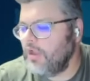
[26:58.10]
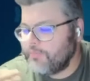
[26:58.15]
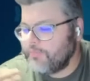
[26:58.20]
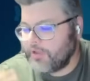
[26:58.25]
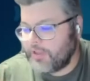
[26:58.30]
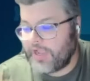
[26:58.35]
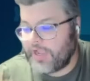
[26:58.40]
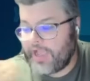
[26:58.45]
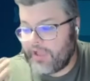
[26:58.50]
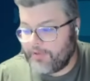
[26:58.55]

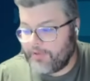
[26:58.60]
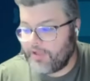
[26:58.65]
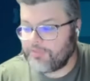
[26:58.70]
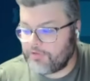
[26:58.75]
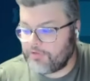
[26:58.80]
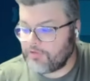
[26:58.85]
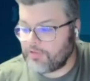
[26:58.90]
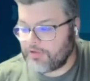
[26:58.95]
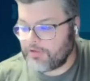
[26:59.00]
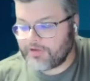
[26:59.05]
But like I'm out
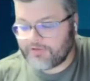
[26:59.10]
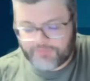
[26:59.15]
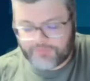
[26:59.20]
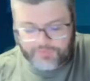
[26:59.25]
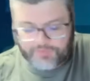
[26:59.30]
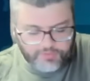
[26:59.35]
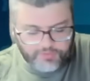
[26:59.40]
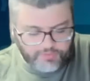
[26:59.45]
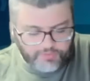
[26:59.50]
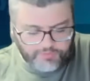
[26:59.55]
there looking
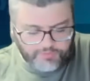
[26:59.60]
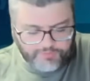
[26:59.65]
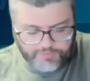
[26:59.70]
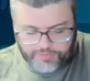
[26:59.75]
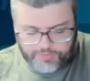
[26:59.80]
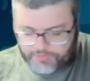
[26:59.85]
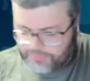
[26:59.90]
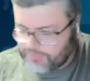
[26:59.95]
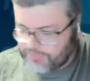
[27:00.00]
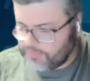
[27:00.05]
for
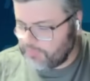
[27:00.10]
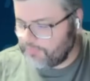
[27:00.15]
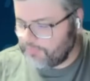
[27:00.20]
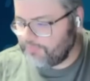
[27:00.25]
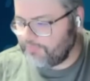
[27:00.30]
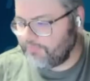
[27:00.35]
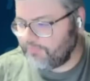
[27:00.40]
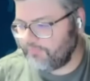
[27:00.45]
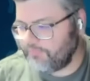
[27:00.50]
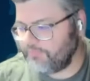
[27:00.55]
those little
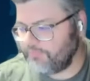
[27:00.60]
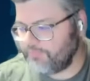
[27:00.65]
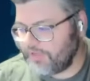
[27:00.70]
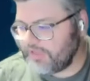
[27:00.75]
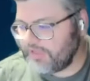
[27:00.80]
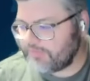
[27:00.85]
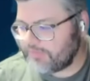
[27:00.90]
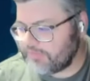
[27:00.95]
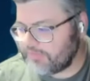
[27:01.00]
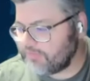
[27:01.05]

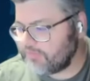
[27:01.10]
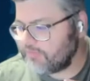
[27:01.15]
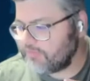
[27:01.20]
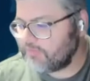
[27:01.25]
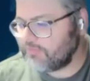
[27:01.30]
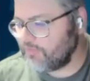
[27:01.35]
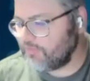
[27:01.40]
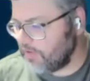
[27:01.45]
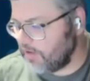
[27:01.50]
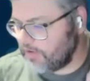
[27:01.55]
pieces,
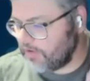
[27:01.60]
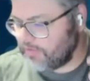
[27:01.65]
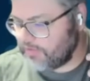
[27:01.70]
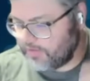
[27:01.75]
right,